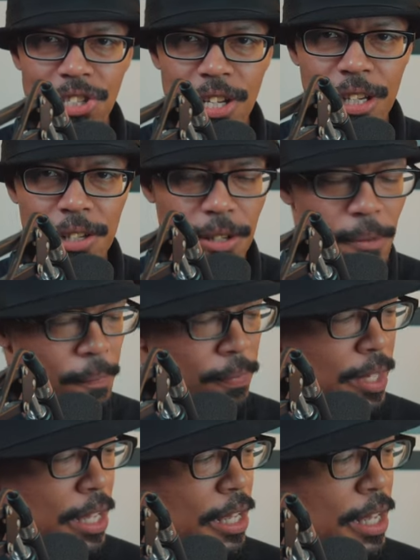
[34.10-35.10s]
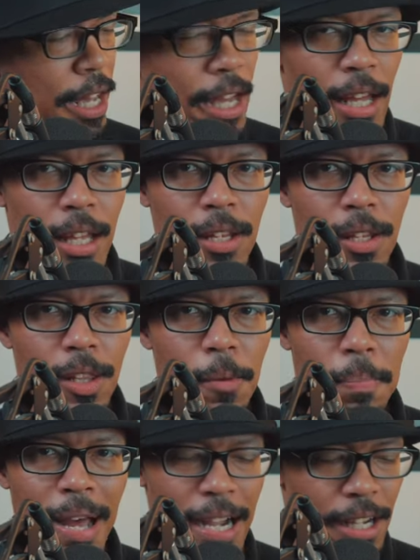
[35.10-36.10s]
Scent. And the
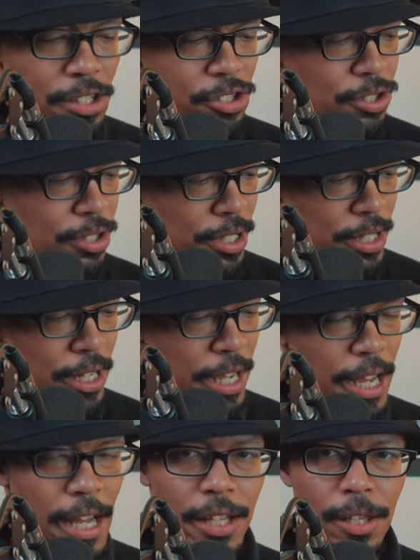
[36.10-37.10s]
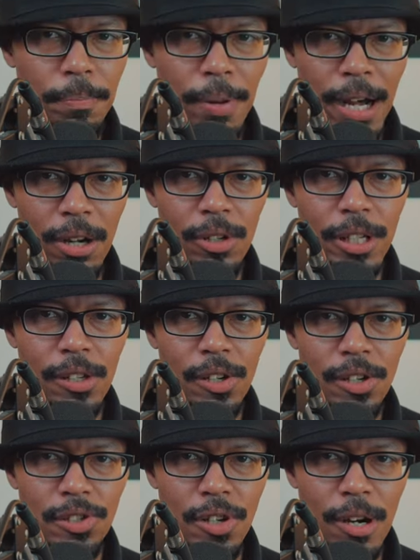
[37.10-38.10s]
package and the bottling
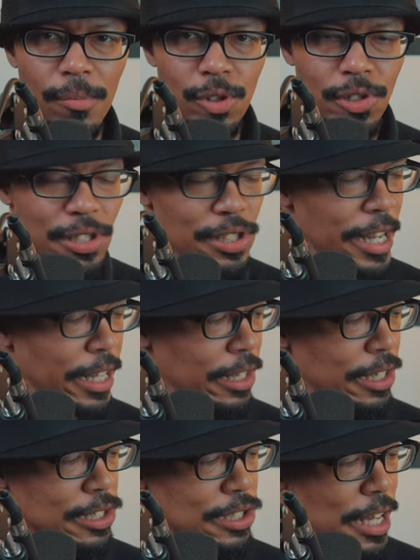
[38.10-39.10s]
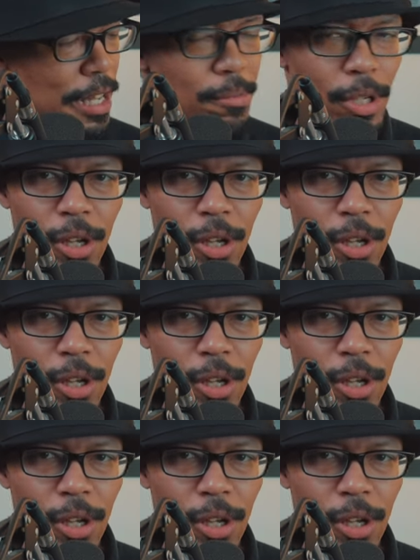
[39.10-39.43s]
looks almost exactly the same.